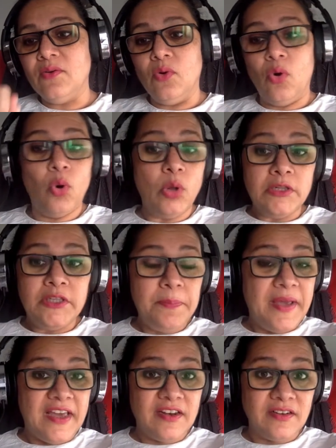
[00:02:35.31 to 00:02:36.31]
All the
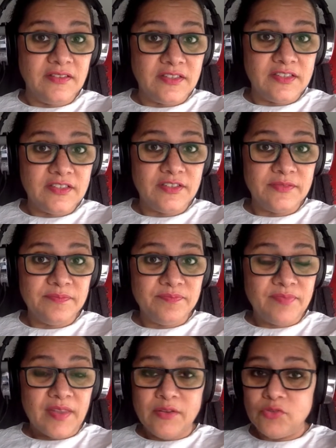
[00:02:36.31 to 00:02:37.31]
parents
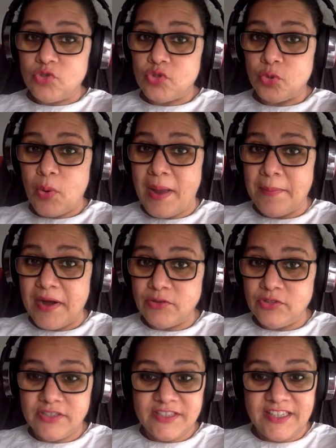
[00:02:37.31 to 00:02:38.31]
swam out
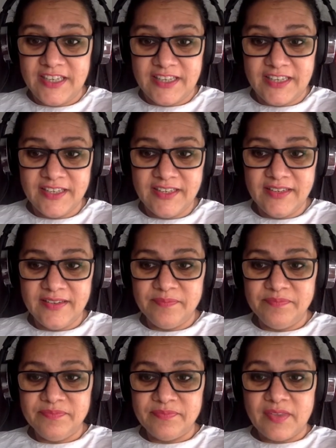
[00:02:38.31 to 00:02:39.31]
to sea,
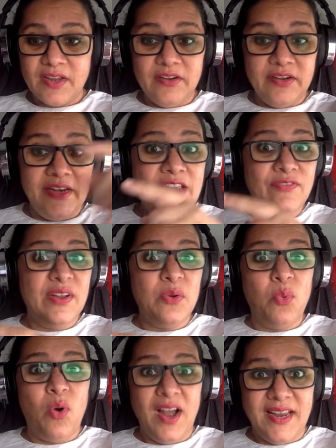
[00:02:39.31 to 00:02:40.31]

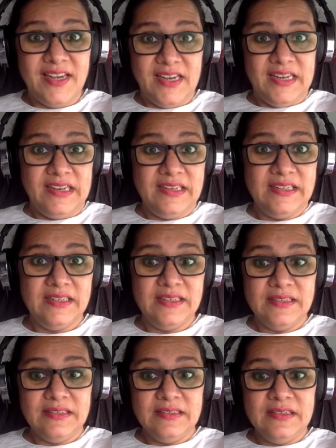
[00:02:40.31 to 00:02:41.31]
leaving Whiny
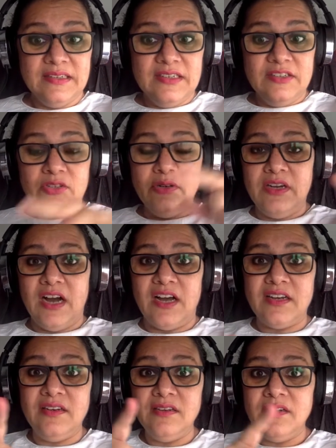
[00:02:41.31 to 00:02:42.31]
to
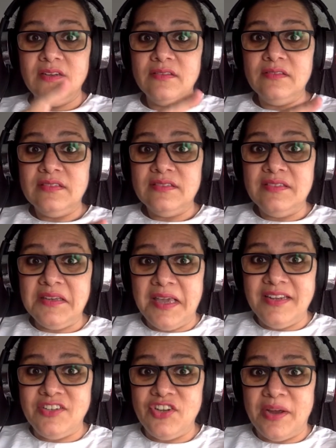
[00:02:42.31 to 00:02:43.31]
guard the
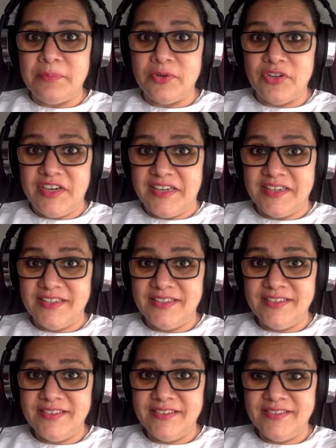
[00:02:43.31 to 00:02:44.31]
kid jamboree.
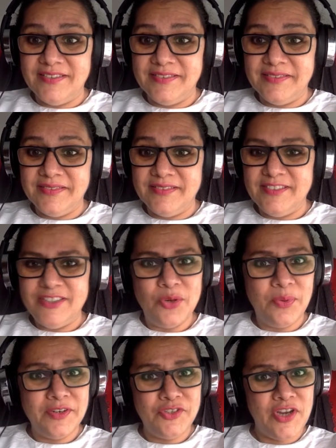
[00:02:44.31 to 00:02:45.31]
Do you know
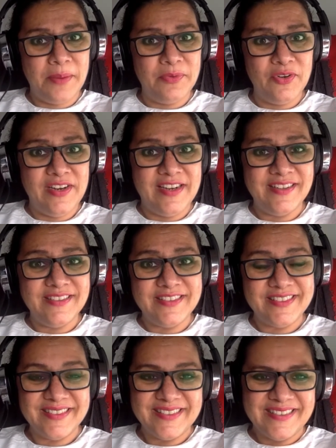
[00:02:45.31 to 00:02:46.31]
what a jamboree is?
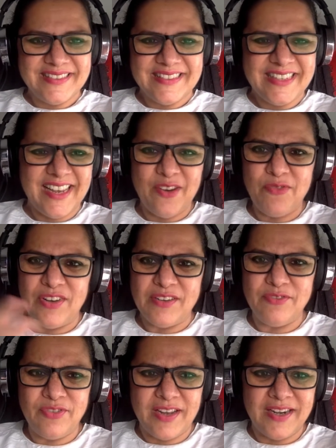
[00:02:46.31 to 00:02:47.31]
It's like a fun
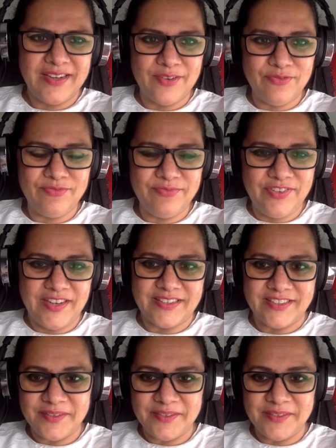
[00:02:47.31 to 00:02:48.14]
fair, like a fete.